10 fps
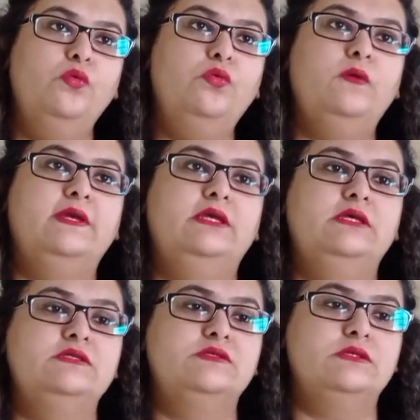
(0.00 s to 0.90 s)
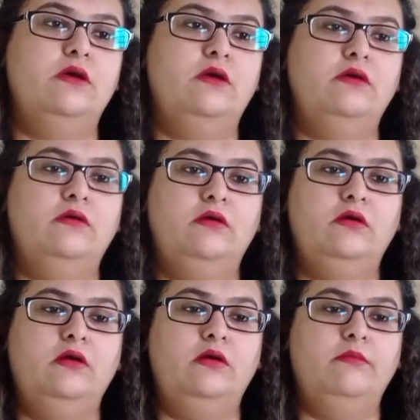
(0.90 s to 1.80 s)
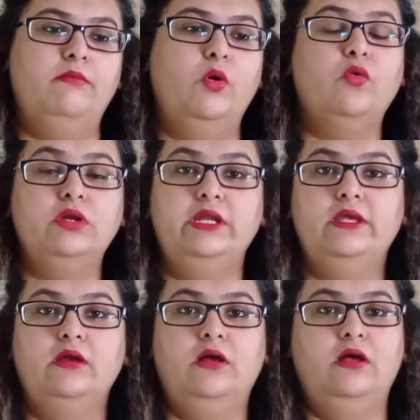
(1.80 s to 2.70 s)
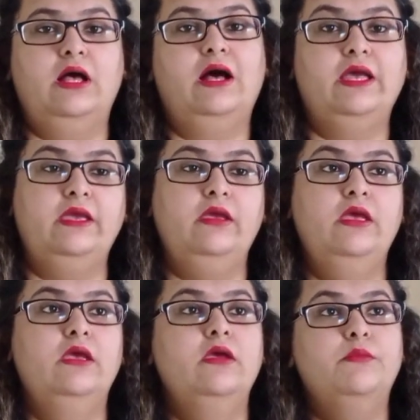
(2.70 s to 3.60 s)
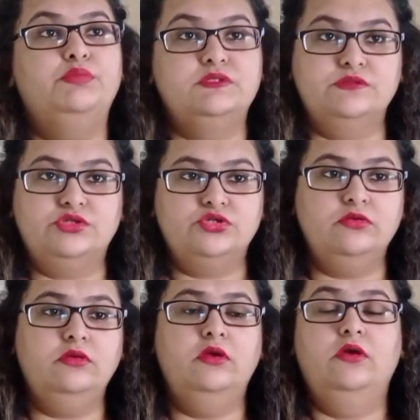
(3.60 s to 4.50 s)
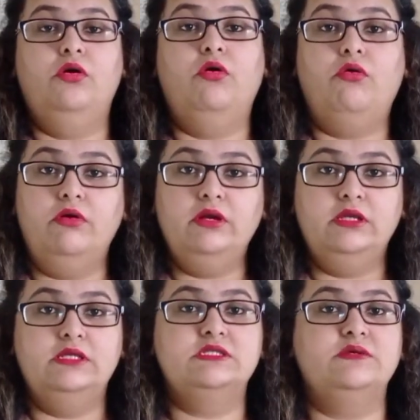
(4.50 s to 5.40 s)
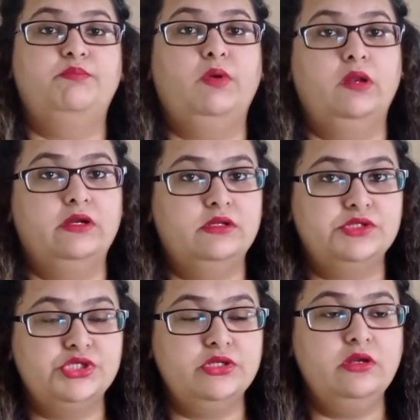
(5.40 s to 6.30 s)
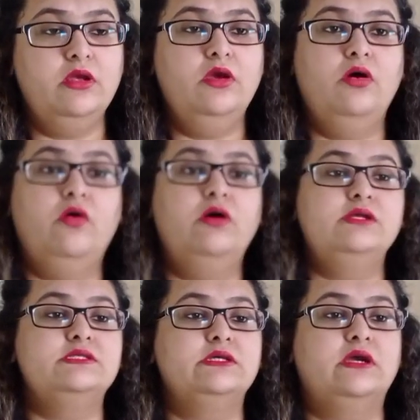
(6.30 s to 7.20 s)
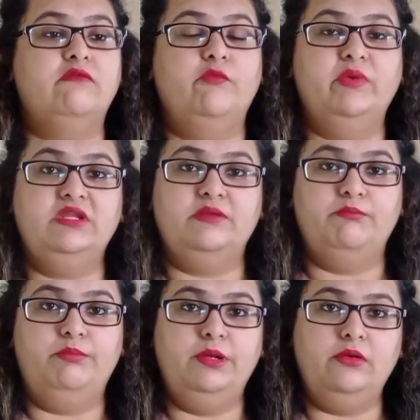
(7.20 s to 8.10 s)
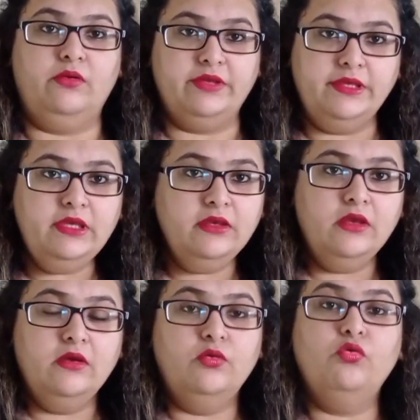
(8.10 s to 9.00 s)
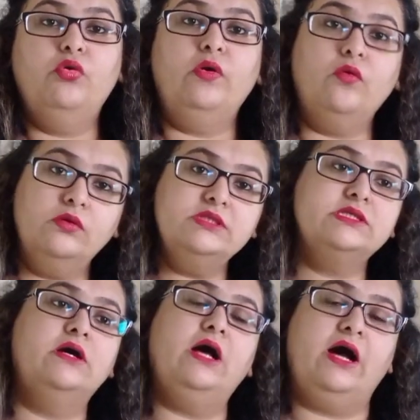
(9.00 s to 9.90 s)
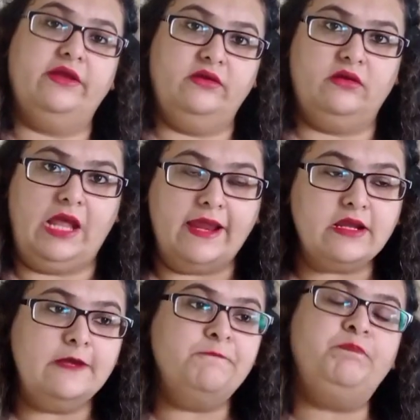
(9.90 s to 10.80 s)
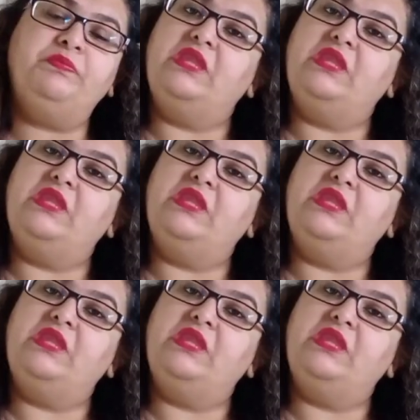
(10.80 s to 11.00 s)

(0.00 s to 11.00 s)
who is holding a high position, or is a politician, or is a government employee who holds a higher rank,